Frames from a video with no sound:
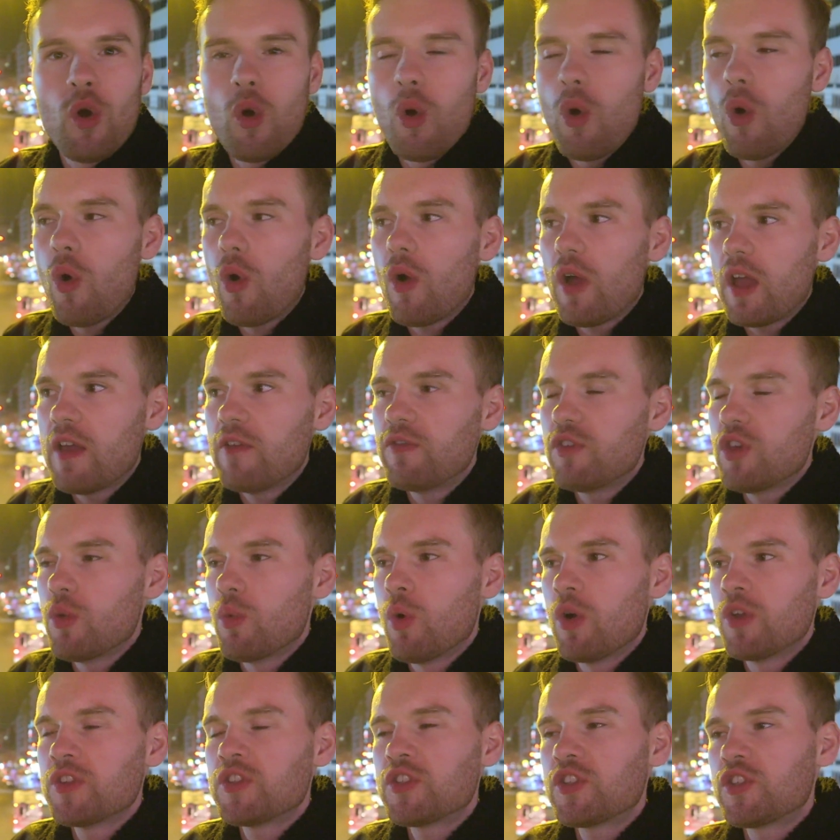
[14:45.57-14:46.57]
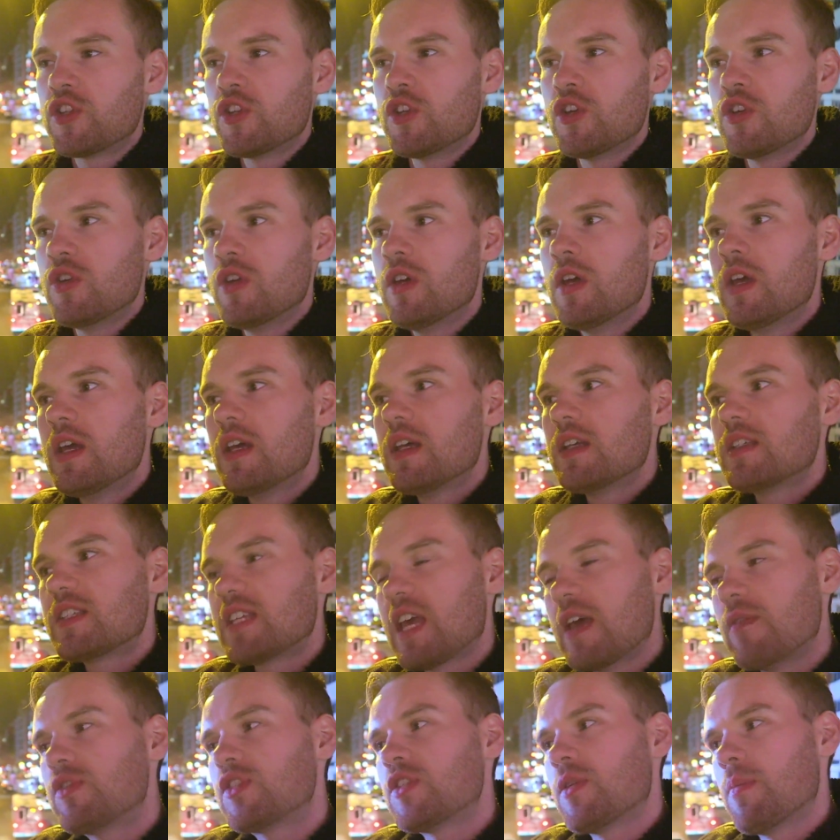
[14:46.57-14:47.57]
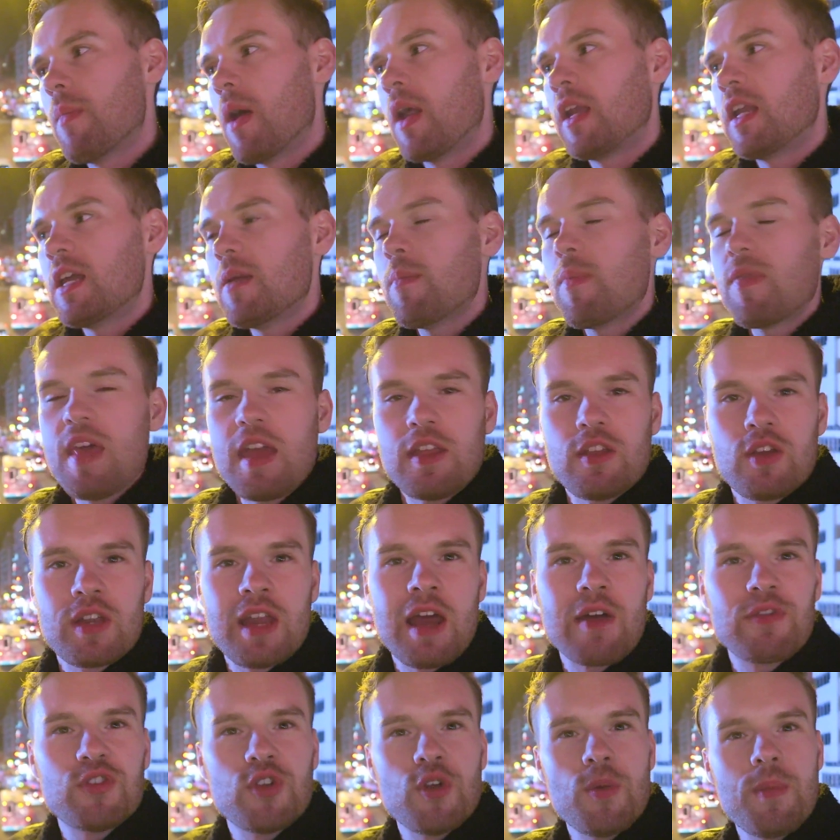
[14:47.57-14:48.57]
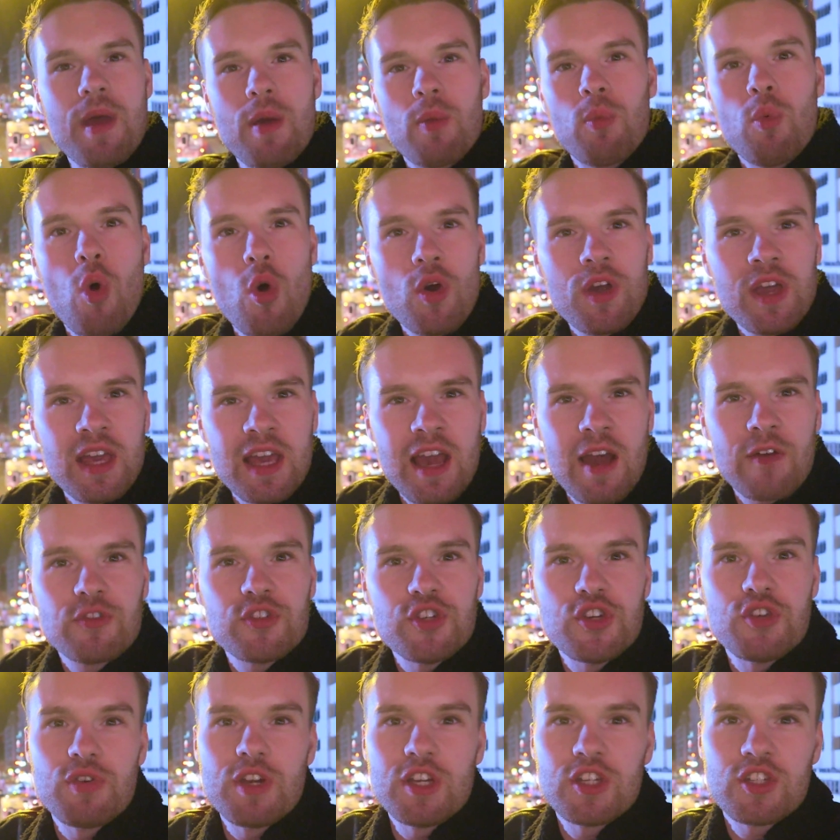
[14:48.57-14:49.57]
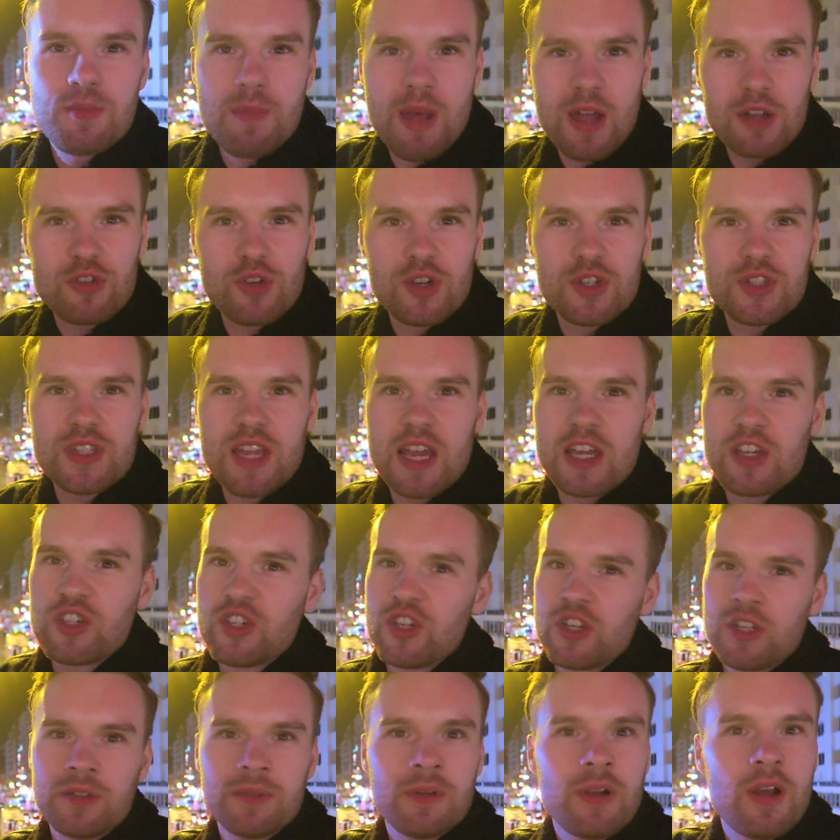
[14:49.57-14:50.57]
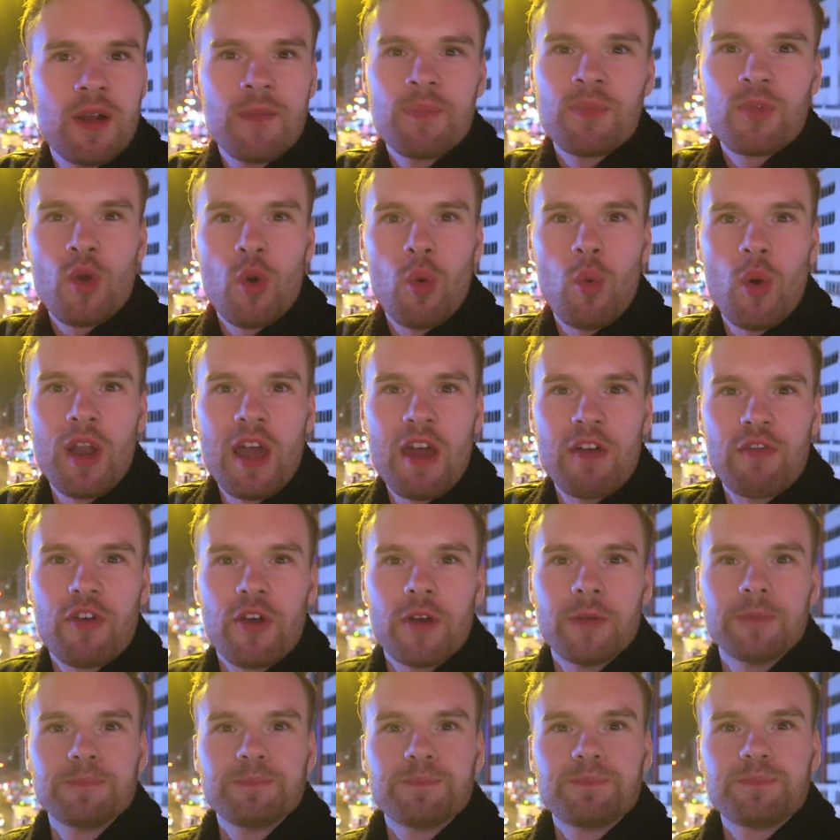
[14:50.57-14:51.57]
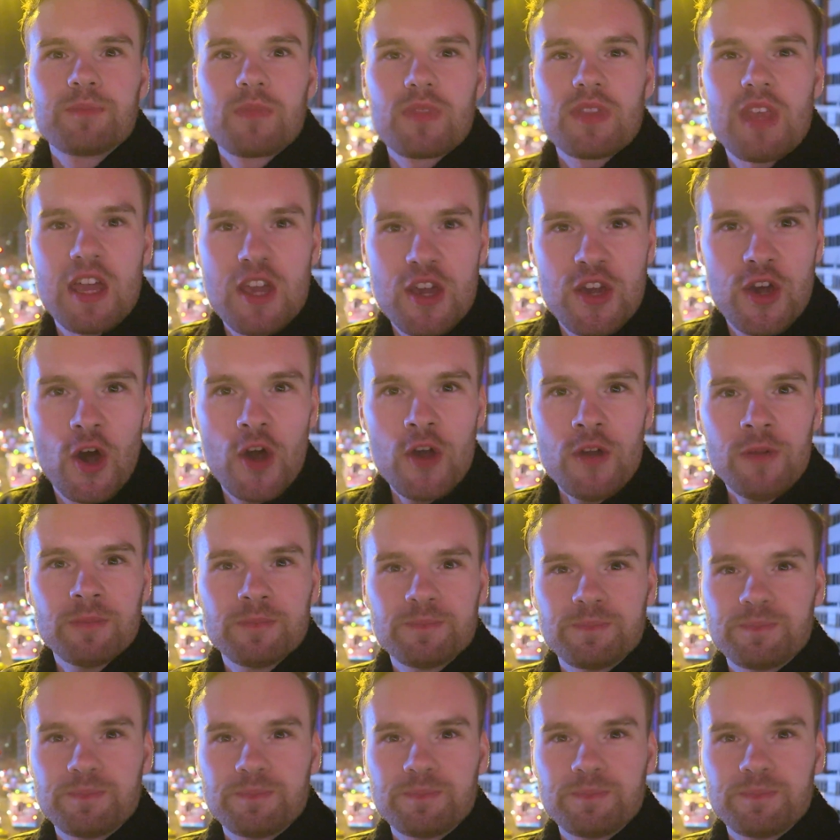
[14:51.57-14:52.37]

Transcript: or if you want to save some money but then you're going to have to do a bit of walking after you reach the metro station, whatever. There you go.